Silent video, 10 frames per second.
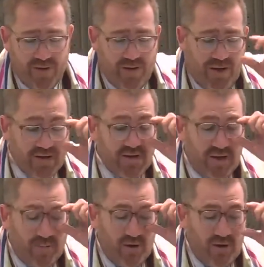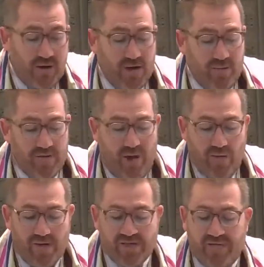As a community, we've
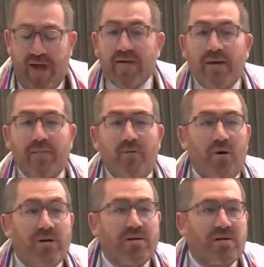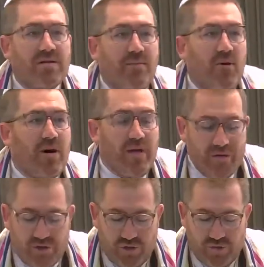always found it important to support other
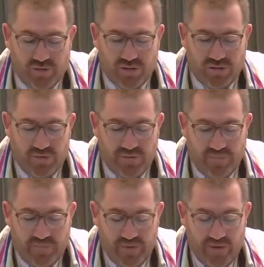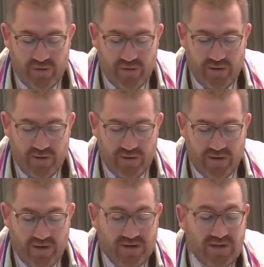Jews.
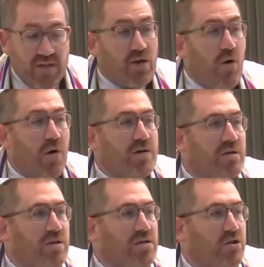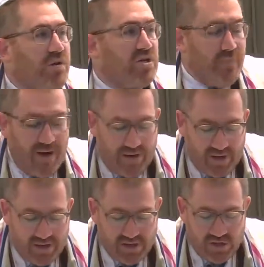This is the core to the Jewish
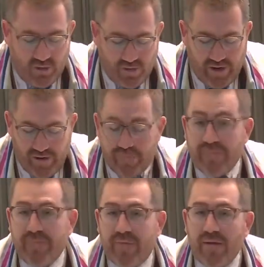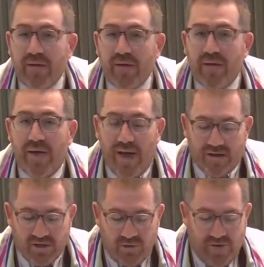American story.
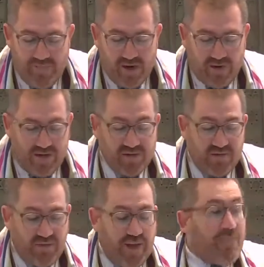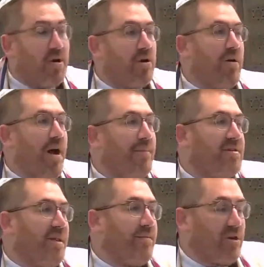As new immigrants fled
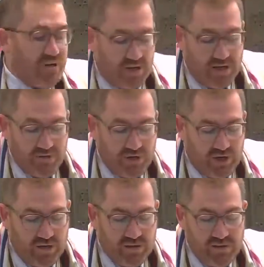pogroms and persecution,